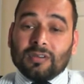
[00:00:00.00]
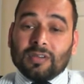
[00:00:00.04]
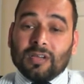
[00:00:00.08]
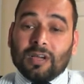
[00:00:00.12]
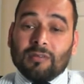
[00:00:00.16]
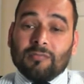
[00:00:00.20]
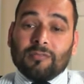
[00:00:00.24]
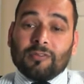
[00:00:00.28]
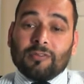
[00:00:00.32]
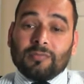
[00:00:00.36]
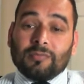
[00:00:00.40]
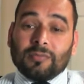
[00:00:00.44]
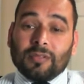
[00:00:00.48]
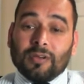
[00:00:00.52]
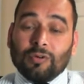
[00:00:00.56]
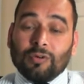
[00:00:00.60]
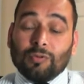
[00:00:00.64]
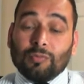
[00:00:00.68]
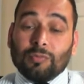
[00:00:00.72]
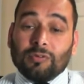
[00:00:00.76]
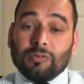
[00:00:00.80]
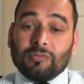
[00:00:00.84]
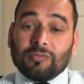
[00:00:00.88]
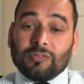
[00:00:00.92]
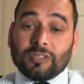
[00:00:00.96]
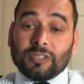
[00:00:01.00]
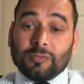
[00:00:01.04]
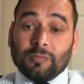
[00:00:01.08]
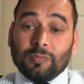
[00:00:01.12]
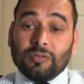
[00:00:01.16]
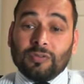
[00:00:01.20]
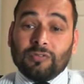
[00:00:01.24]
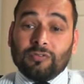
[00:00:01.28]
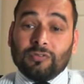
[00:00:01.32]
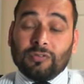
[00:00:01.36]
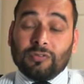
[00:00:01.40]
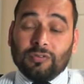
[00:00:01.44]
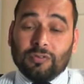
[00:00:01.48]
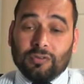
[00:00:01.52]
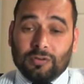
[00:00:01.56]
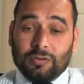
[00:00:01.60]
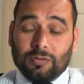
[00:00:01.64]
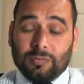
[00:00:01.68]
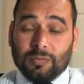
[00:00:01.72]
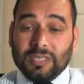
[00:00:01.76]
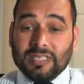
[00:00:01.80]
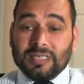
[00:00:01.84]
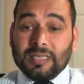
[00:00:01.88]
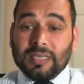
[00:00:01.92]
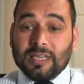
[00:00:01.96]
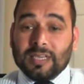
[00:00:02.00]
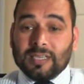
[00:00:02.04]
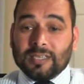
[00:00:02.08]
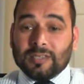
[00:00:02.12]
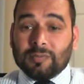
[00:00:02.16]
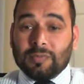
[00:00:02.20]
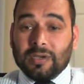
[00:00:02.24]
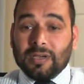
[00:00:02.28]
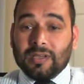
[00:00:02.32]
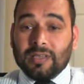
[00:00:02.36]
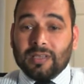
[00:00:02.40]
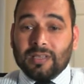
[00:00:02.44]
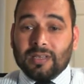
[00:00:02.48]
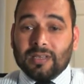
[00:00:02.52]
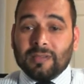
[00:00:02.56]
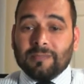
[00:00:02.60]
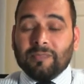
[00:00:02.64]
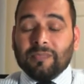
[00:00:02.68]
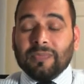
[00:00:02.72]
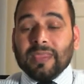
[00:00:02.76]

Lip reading: come from the home office before your visa expired.